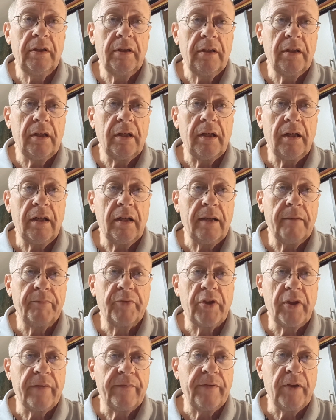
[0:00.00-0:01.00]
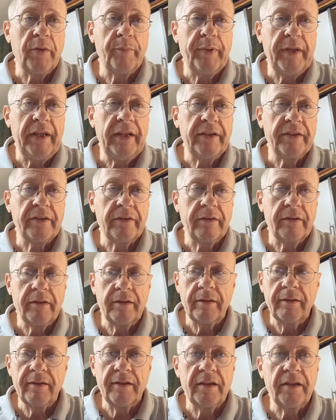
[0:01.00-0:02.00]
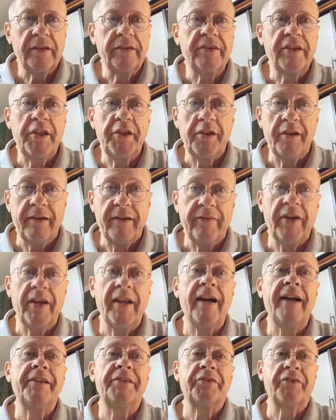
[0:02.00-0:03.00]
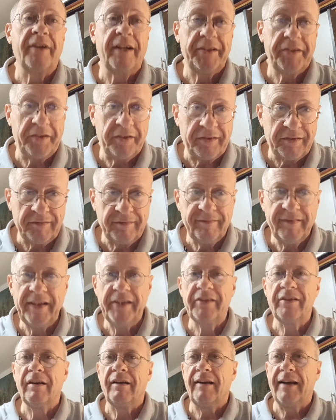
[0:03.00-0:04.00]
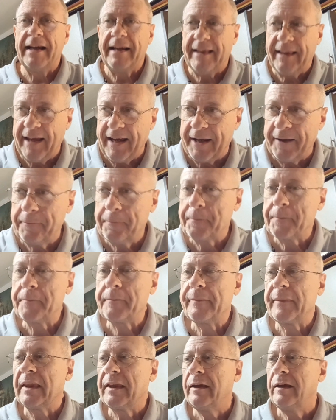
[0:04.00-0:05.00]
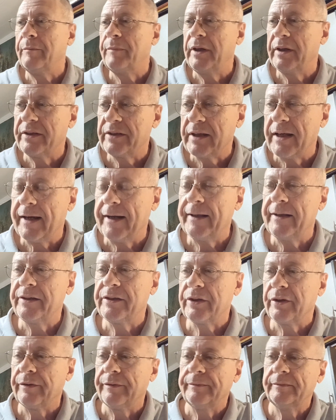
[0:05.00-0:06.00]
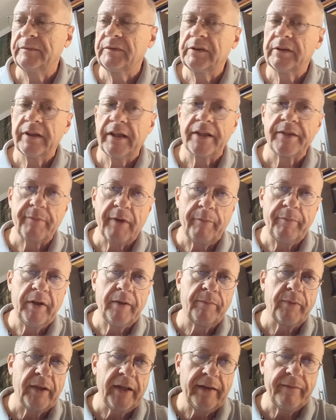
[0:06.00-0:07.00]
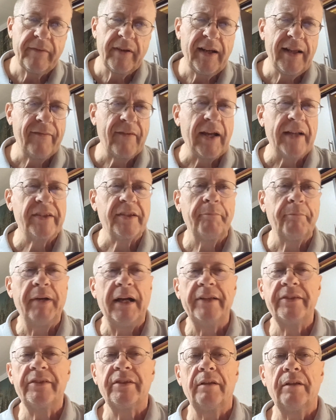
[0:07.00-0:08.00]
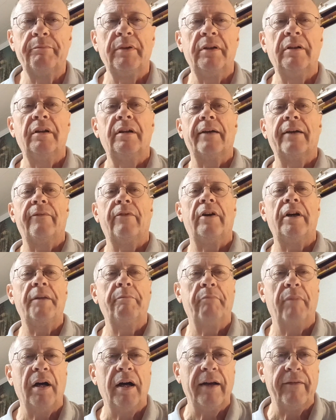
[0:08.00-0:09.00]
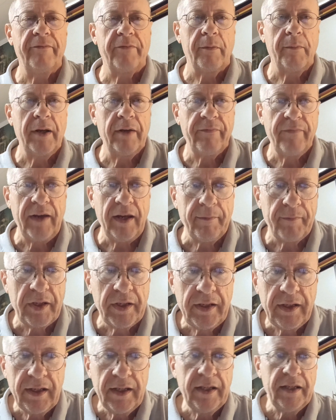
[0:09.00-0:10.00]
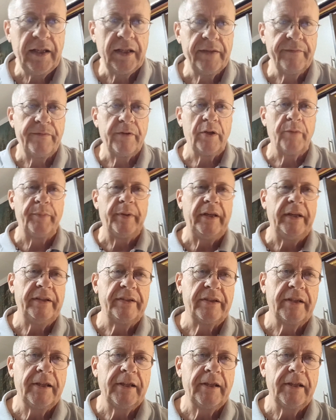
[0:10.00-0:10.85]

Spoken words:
to the Philippines, and JJ will have a nice tricycle. He's going to like that. He'll be excited. So that's my big plan. And I've got some pasalabong I've already bought for my family in the Philippines.